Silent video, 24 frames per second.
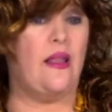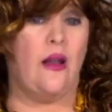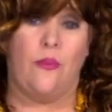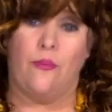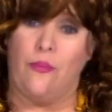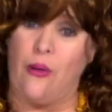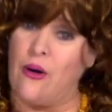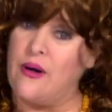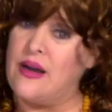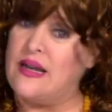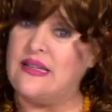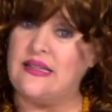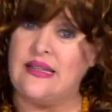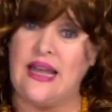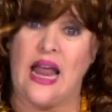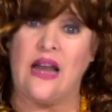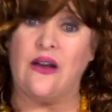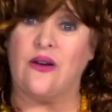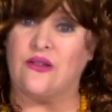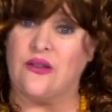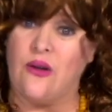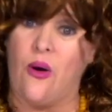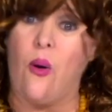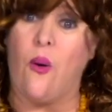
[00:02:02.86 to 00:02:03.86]
little Bernie
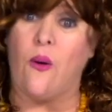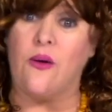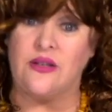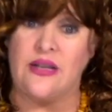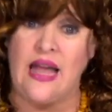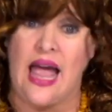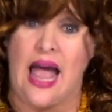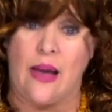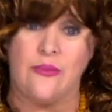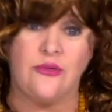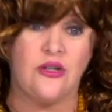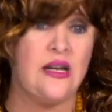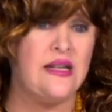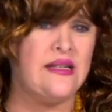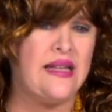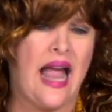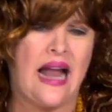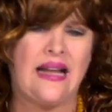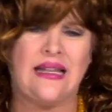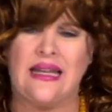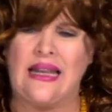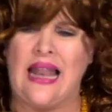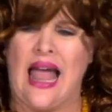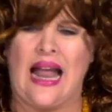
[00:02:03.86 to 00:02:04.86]
Sanders a hard time. She's
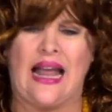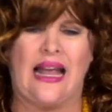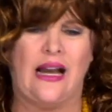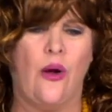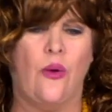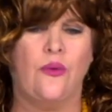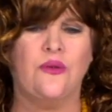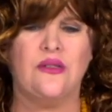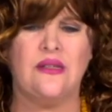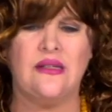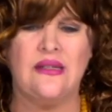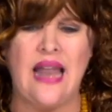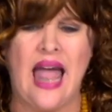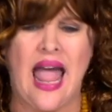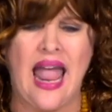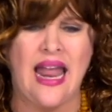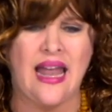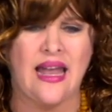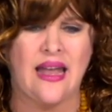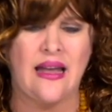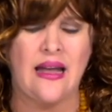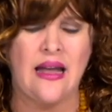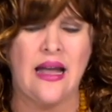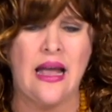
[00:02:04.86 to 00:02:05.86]
acting like an old
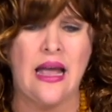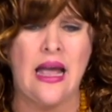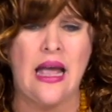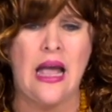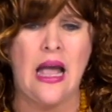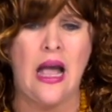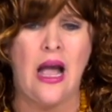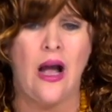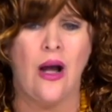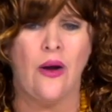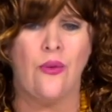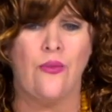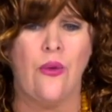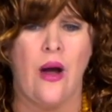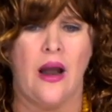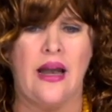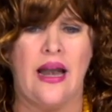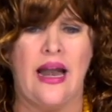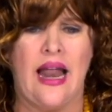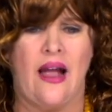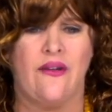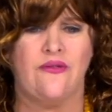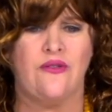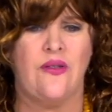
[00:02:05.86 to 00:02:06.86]
snake
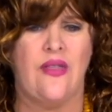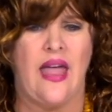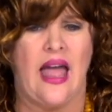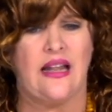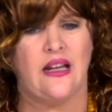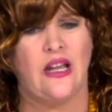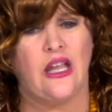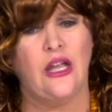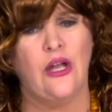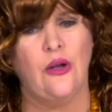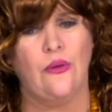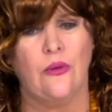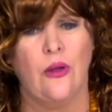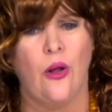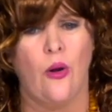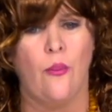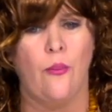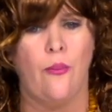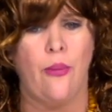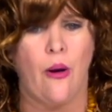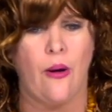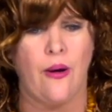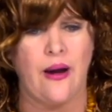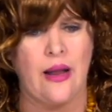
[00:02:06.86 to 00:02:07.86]
running after that cute little
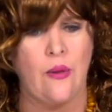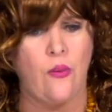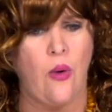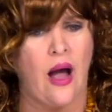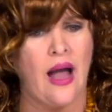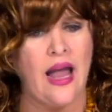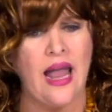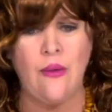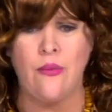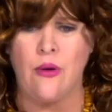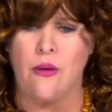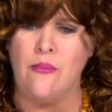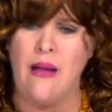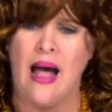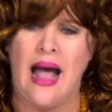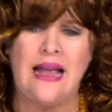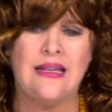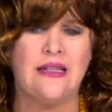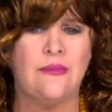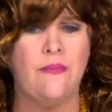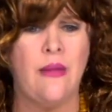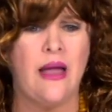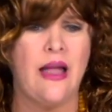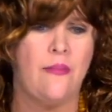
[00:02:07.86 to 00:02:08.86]
Bernie. Well, he
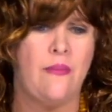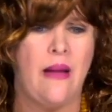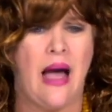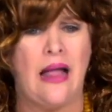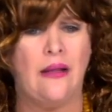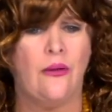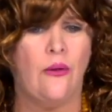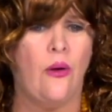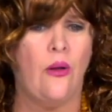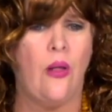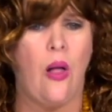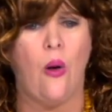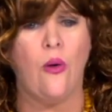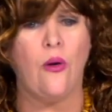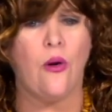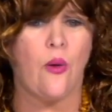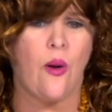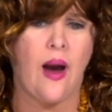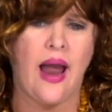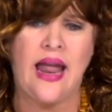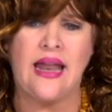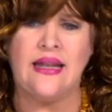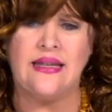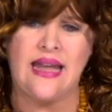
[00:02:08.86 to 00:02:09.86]
reminds me of my little old
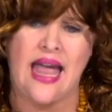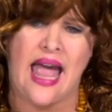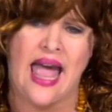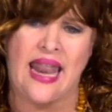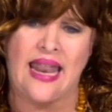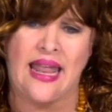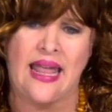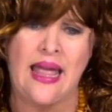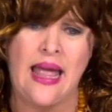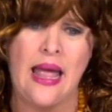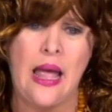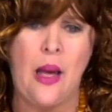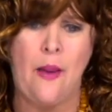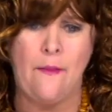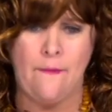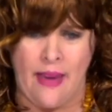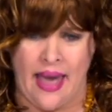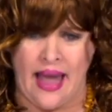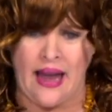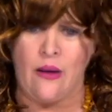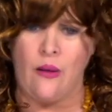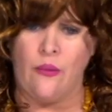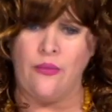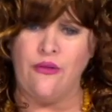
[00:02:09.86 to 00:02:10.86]
granddaddy
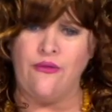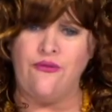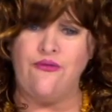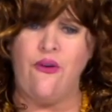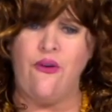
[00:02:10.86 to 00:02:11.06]
back on the